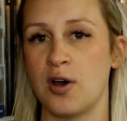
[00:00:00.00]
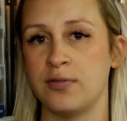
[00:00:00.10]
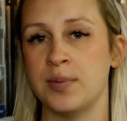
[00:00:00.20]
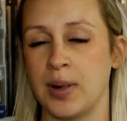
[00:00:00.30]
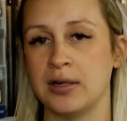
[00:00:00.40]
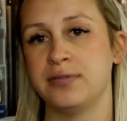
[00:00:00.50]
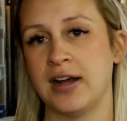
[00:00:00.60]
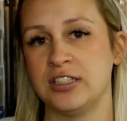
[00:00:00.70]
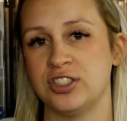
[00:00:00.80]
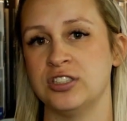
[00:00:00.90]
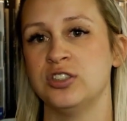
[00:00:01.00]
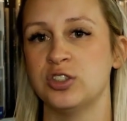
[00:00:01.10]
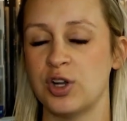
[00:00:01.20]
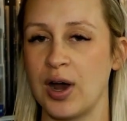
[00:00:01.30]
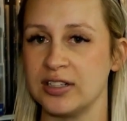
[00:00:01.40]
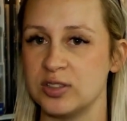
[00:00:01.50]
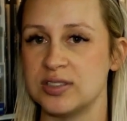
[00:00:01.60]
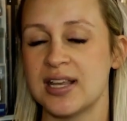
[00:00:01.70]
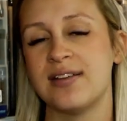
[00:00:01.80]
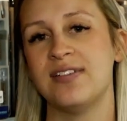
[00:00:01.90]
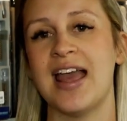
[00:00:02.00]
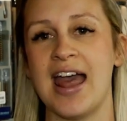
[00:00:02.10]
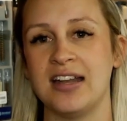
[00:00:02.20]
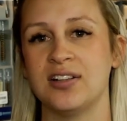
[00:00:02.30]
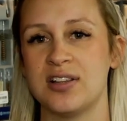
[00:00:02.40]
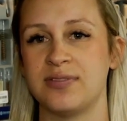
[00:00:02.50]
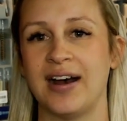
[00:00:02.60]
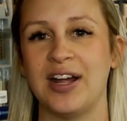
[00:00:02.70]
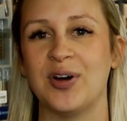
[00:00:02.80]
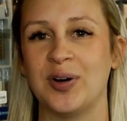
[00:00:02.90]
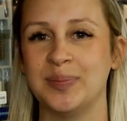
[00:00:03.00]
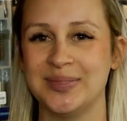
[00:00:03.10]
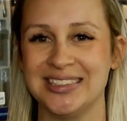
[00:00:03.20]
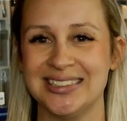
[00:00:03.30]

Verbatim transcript: of a malfunction to know how to safely handle the firearm.